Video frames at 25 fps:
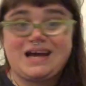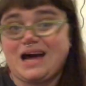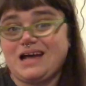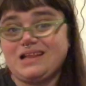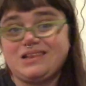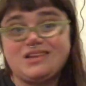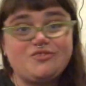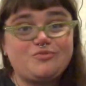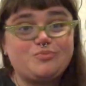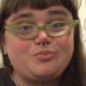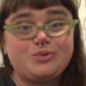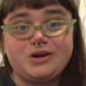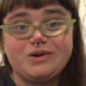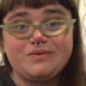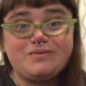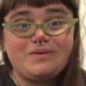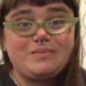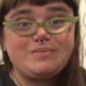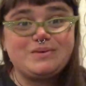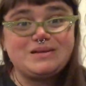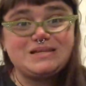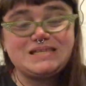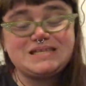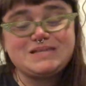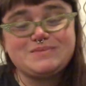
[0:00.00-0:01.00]
I love pretty
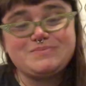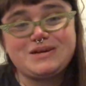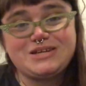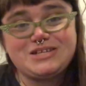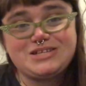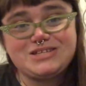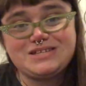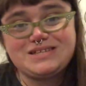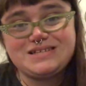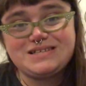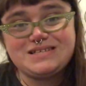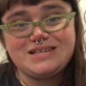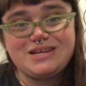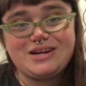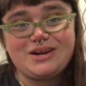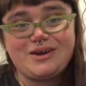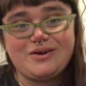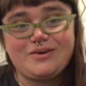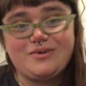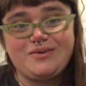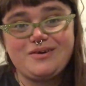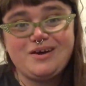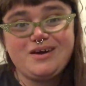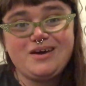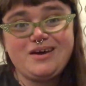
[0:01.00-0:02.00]
ribbons as much as, you
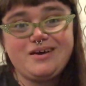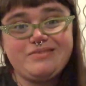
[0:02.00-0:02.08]
know,